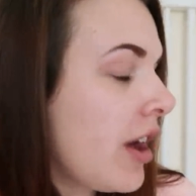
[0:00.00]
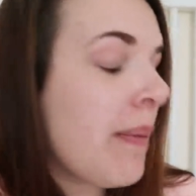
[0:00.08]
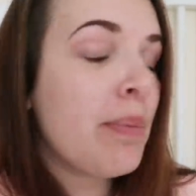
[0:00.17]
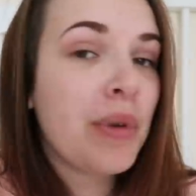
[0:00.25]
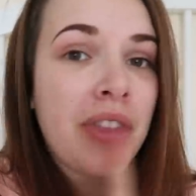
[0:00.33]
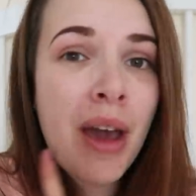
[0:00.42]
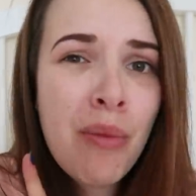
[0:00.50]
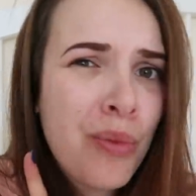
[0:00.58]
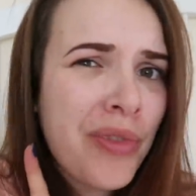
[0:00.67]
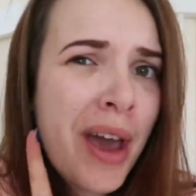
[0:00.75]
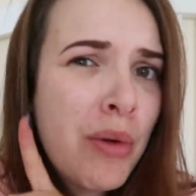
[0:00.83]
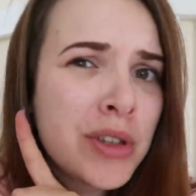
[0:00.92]
But that
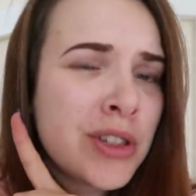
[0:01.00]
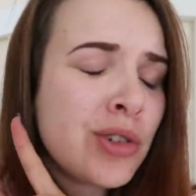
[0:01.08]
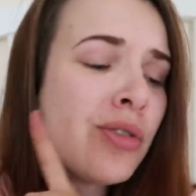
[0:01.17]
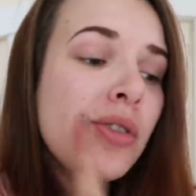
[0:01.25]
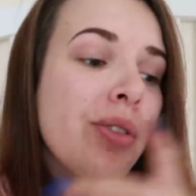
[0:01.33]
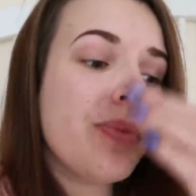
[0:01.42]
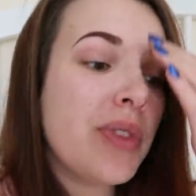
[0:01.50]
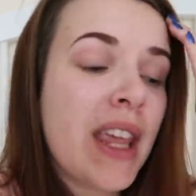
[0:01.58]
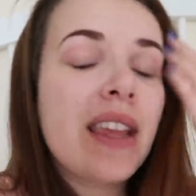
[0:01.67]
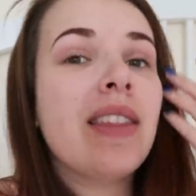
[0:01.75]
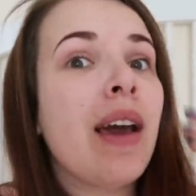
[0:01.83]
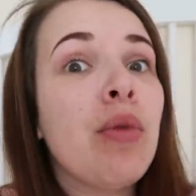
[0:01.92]
wasn't all.
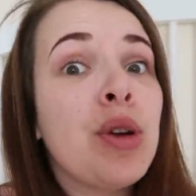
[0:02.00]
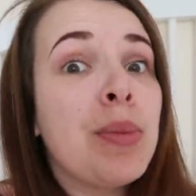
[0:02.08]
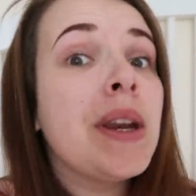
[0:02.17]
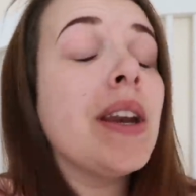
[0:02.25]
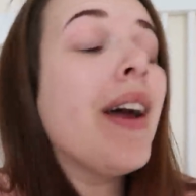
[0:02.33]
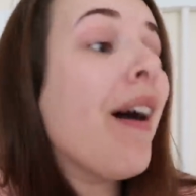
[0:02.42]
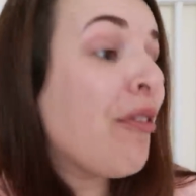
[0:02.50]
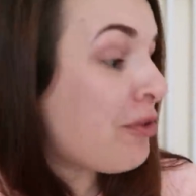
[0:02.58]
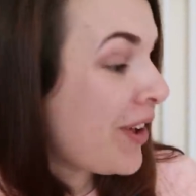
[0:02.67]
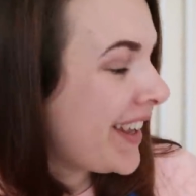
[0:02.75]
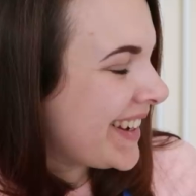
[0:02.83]
Like, that would have been enough.